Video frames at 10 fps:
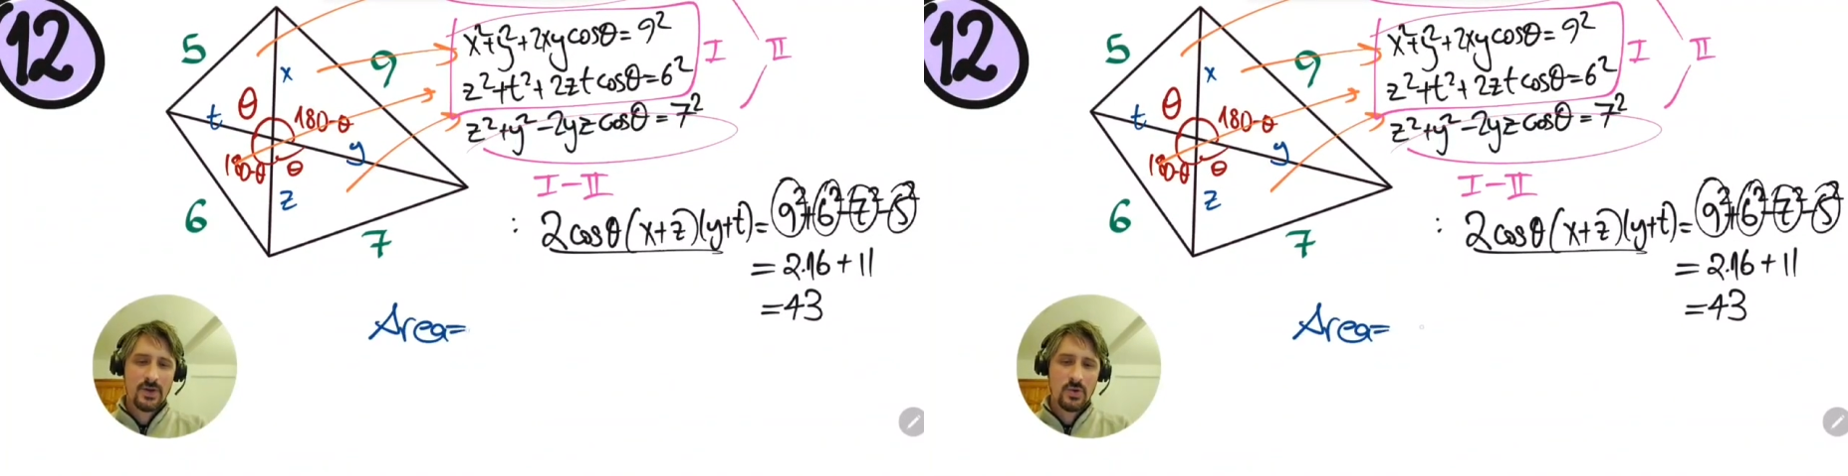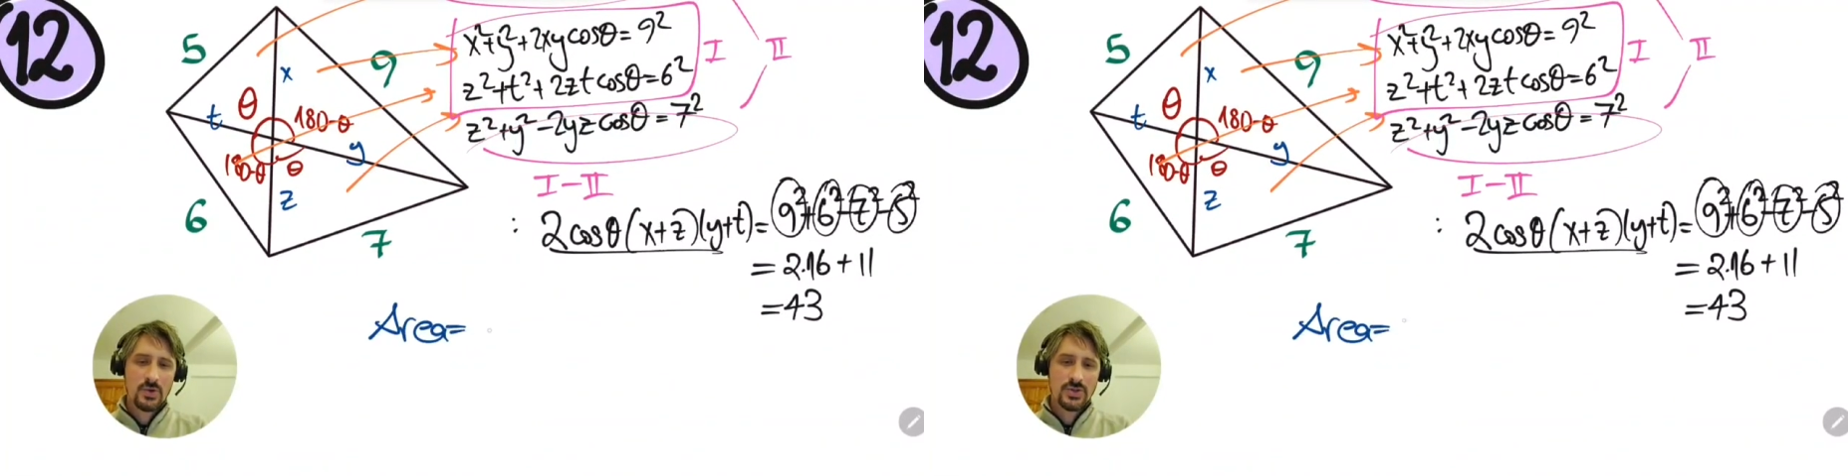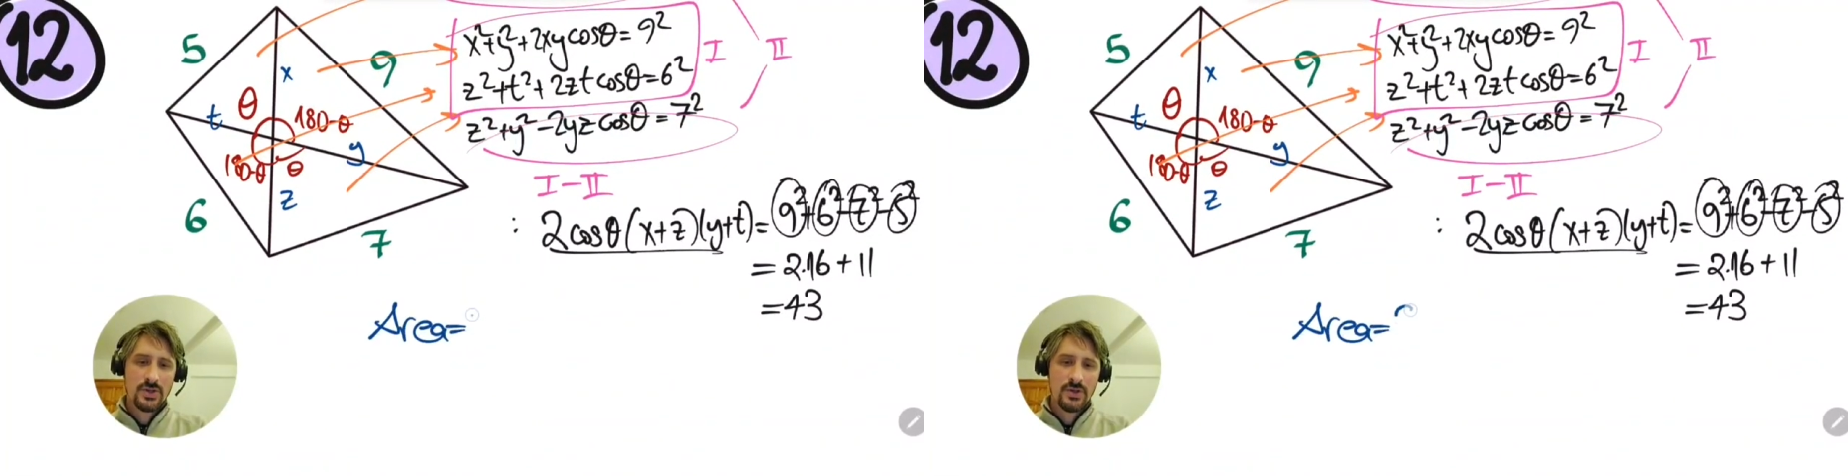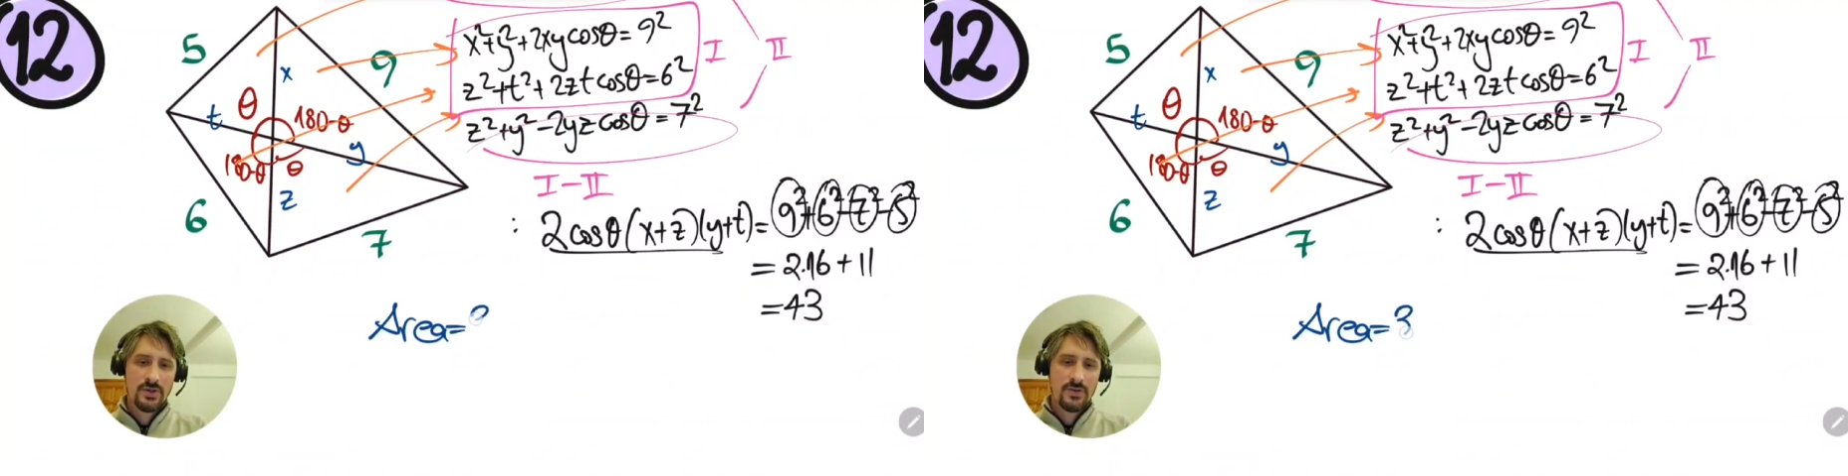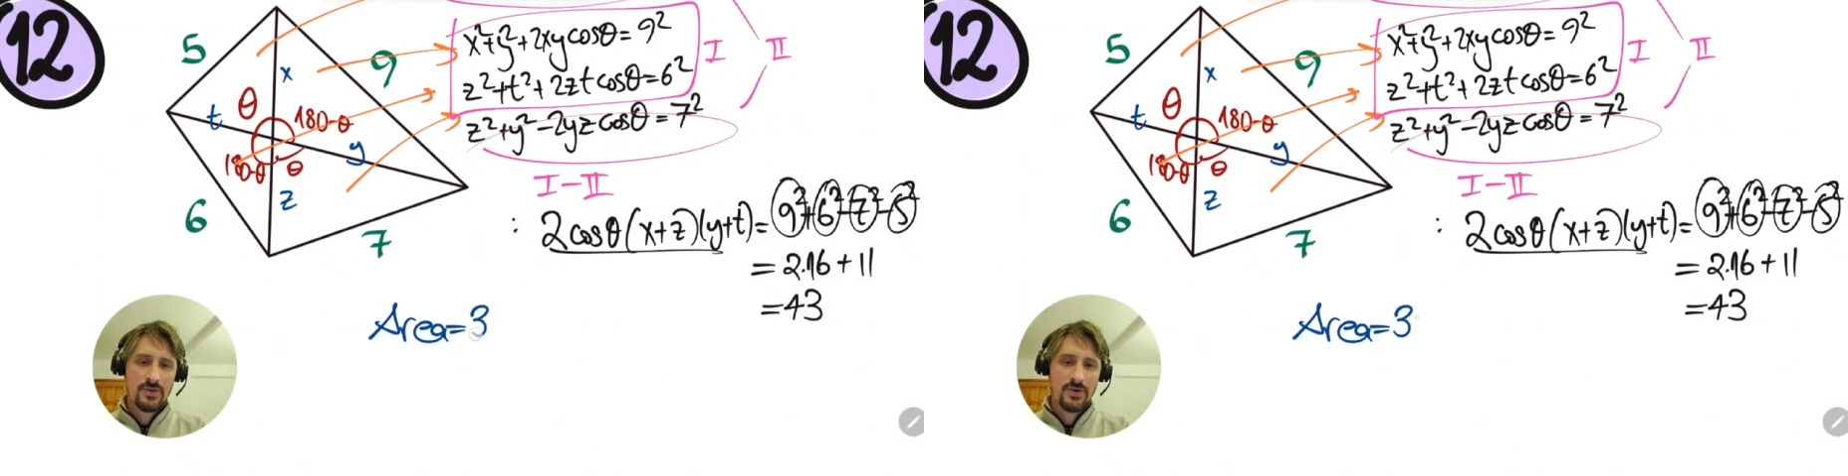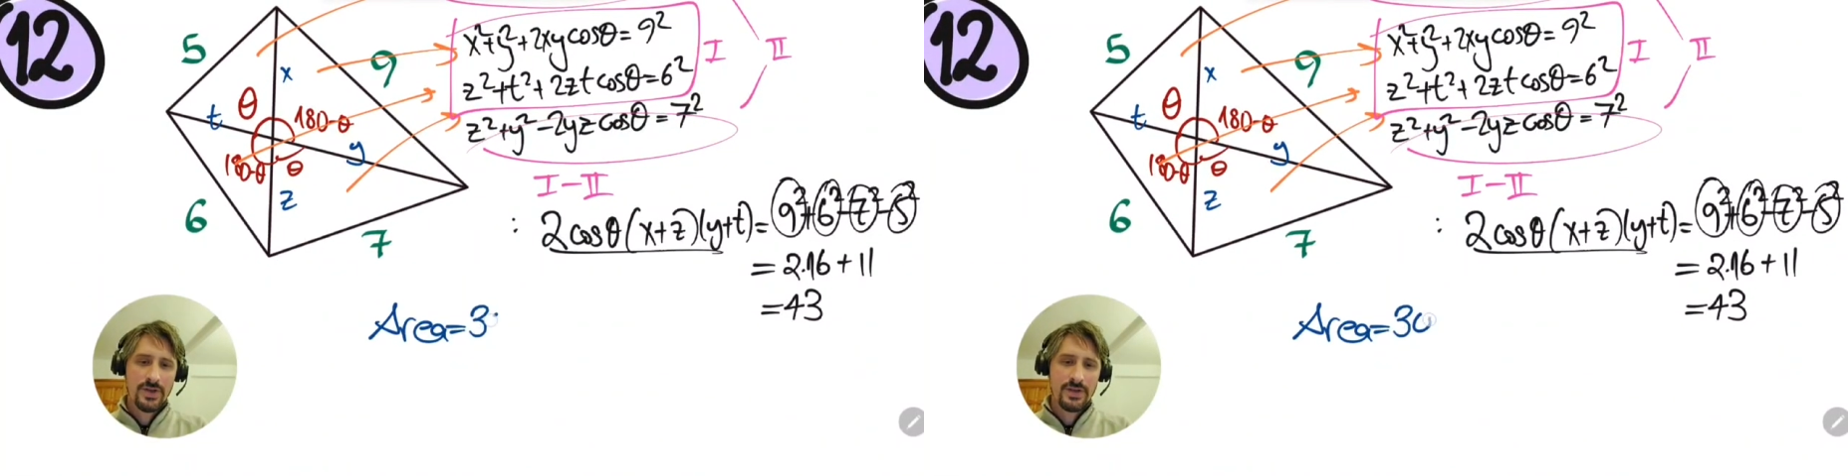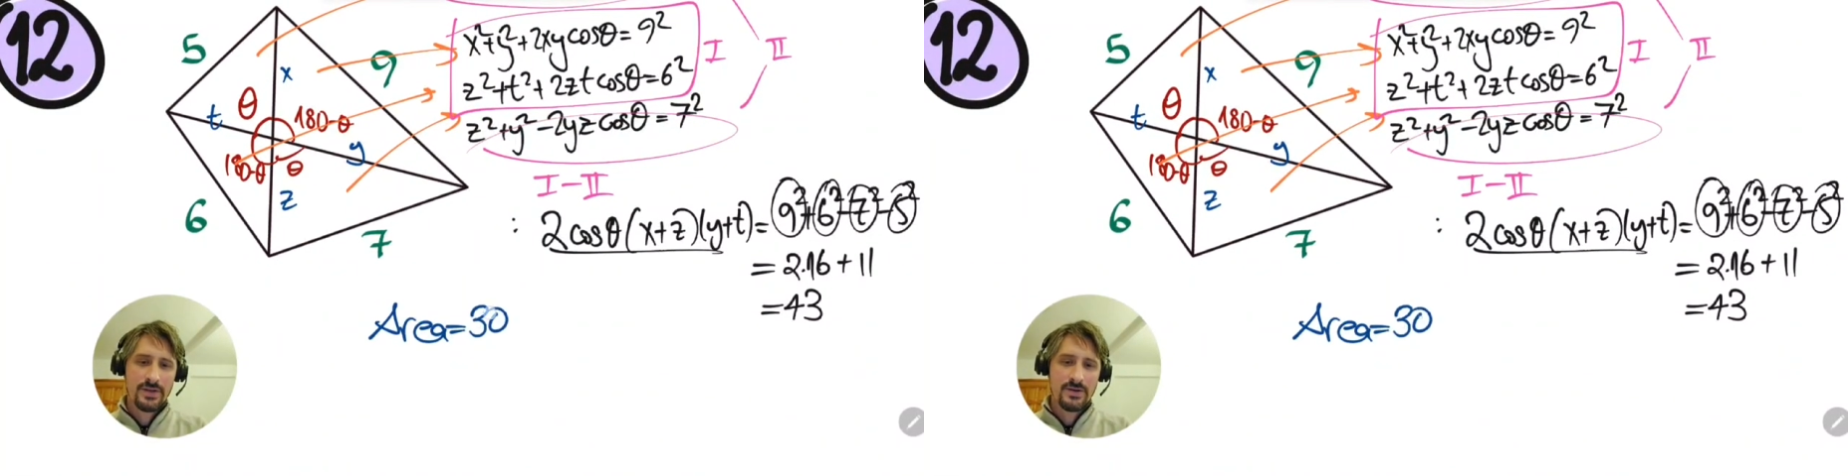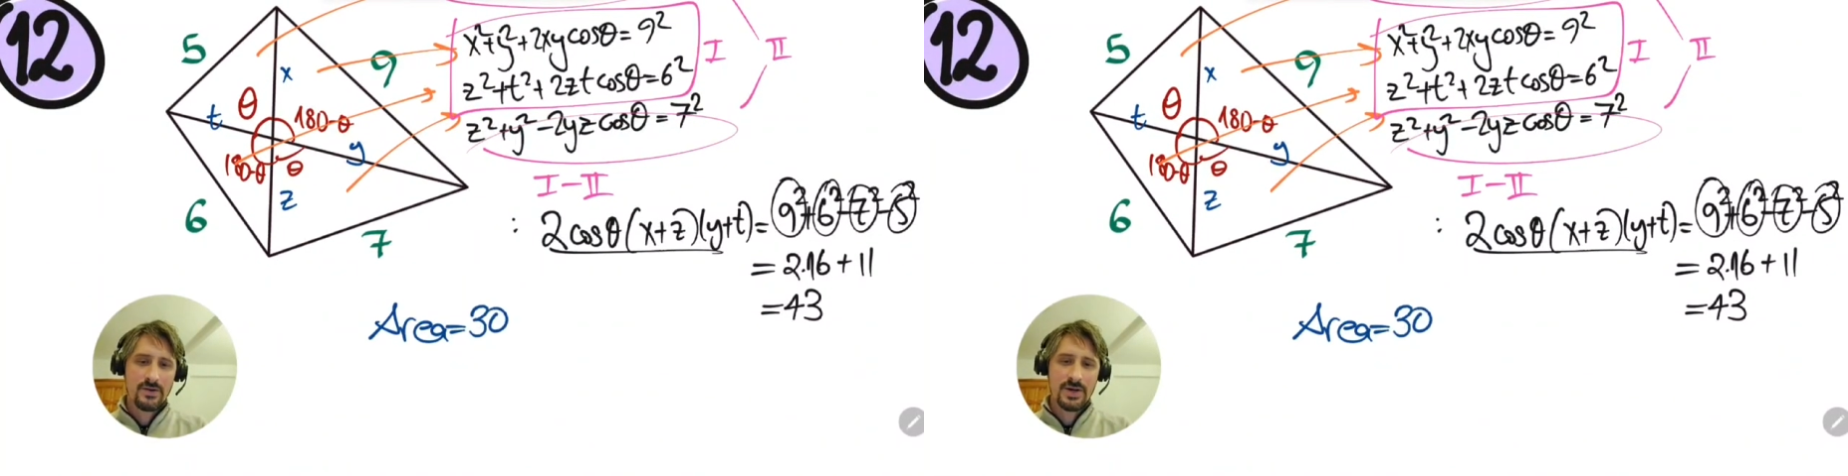equals 30.